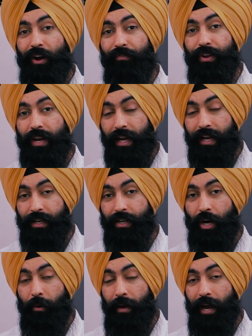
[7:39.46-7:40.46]
of their
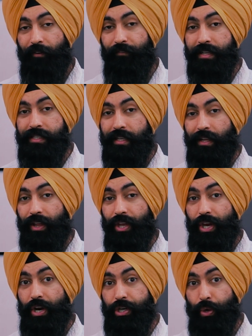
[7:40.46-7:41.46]
income every single
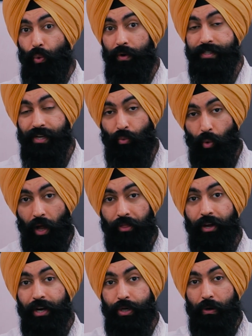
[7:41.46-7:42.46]
year towards their
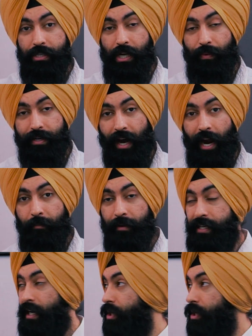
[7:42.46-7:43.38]
wealth, towards their retirement,